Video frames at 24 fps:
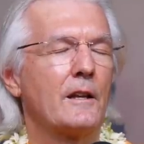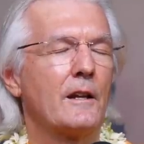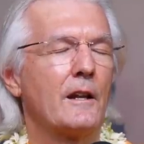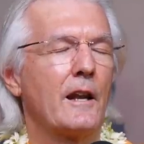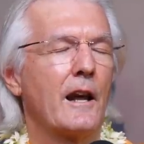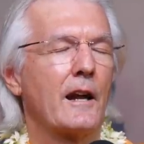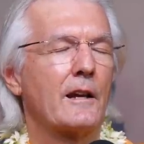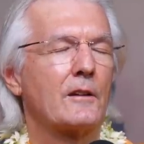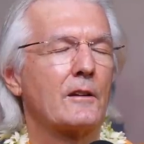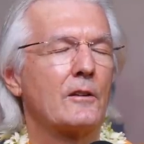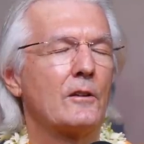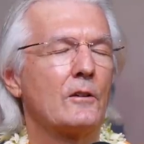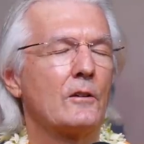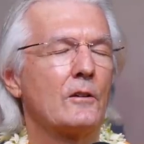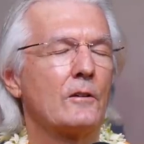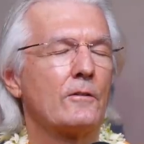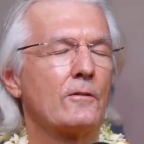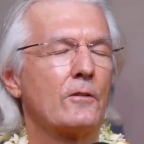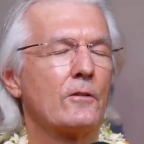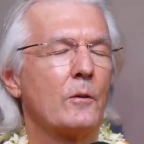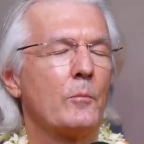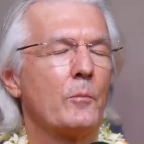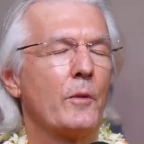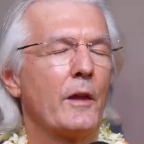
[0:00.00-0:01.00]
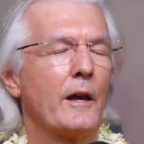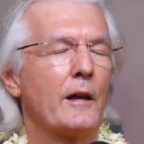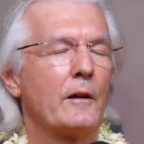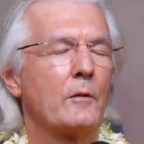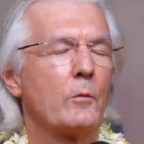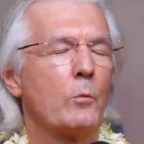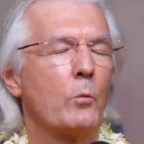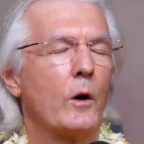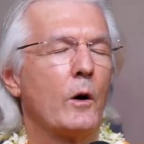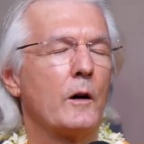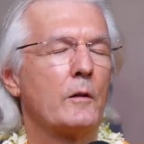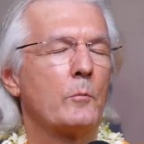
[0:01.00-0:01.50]
the nectar from
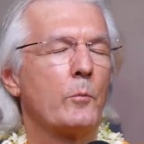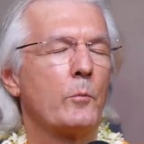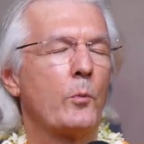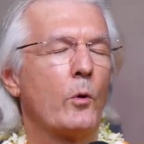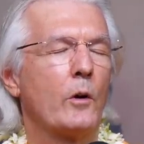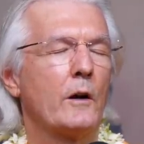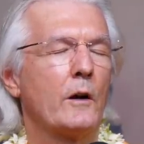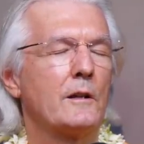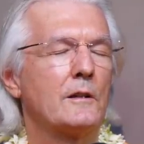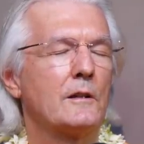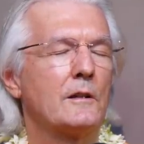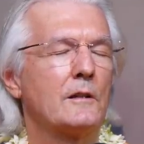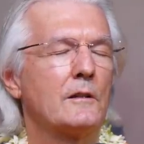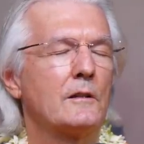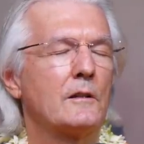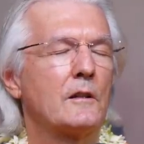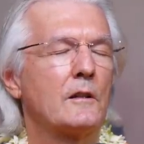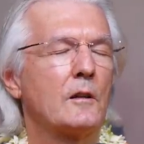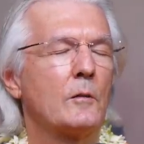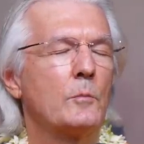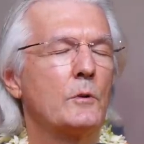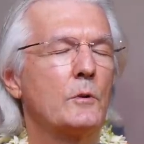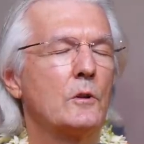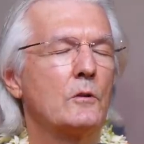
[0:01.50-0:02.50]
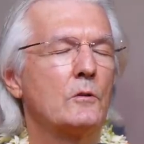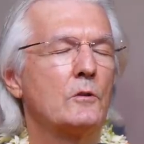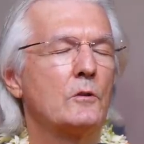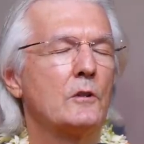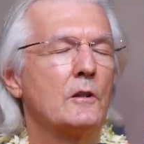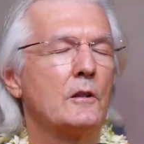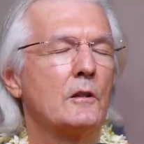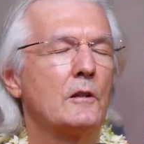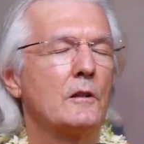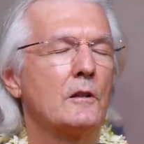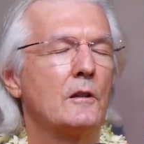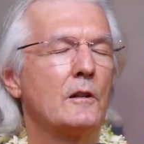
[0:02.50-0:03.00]
that one-pointed
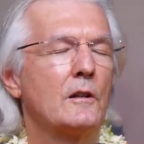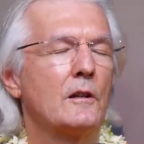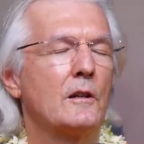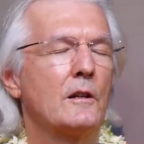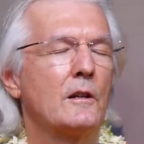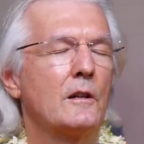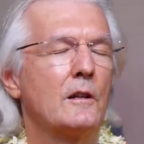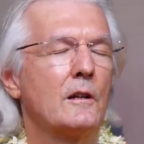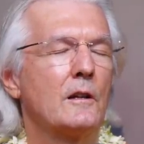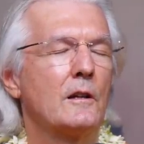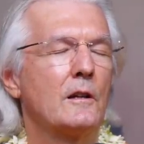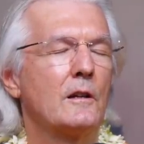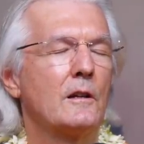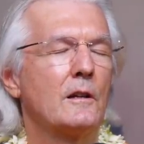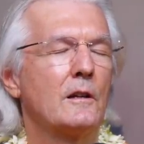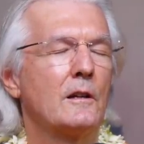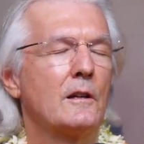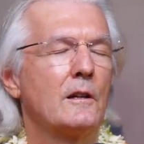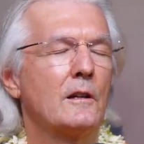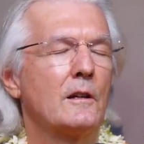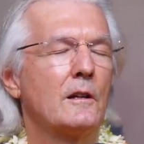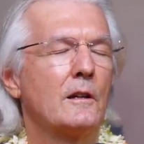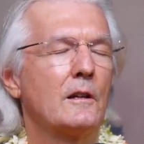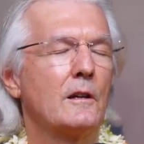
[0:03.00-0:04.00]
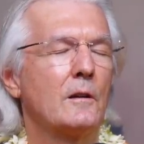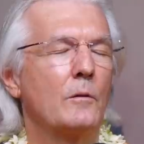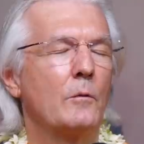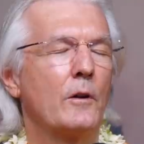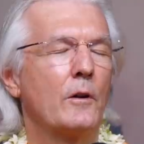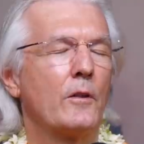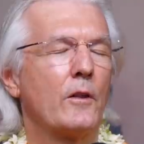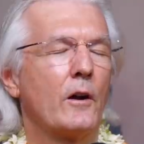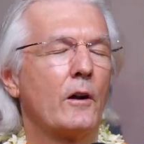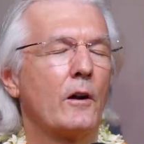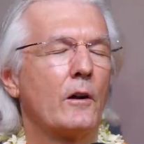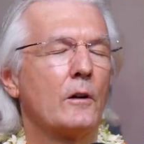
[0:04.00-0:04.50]
communion
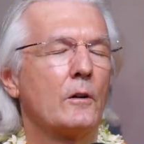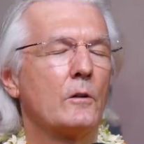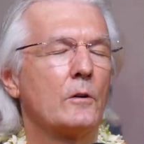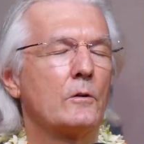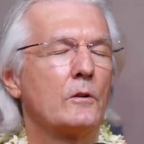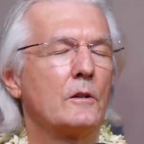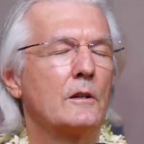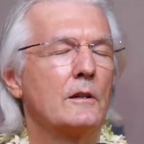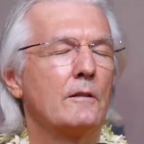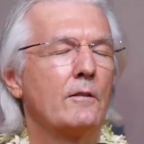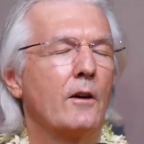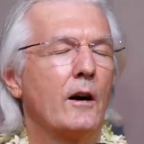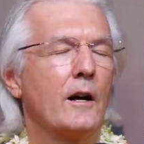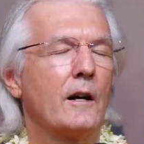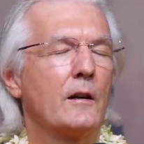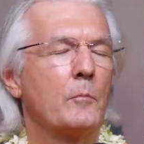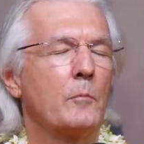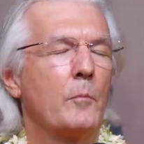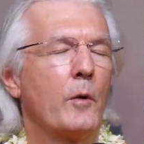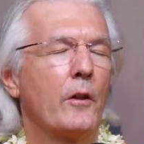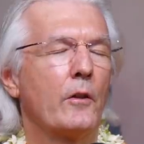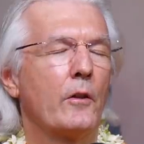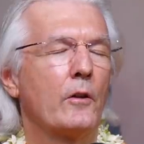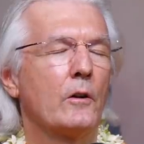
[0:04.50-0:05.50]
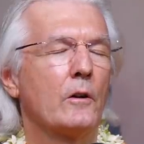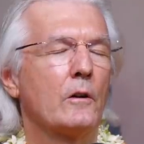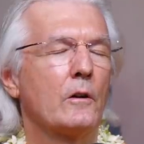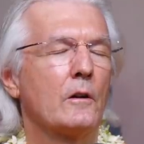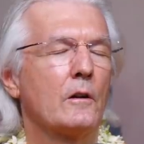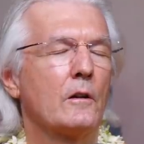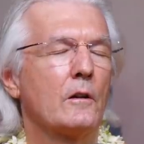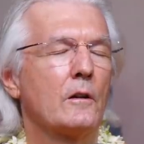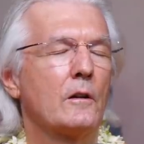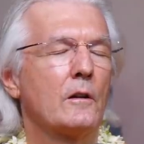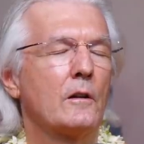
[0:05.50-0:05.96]
with our own Divine Mother.